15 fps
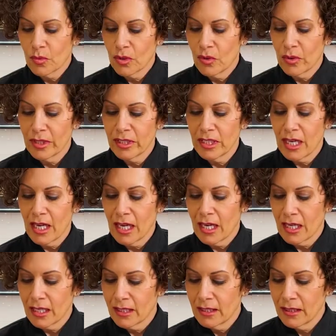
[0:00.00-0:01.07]
going to
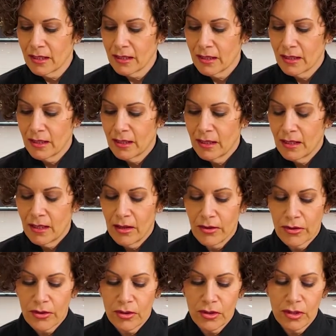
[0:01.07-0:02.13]
add
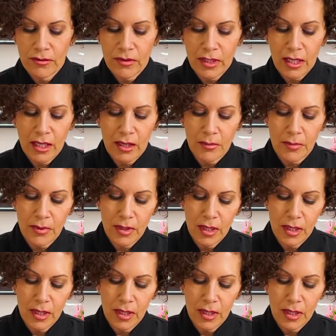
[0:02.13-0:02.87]
1/3 of a cup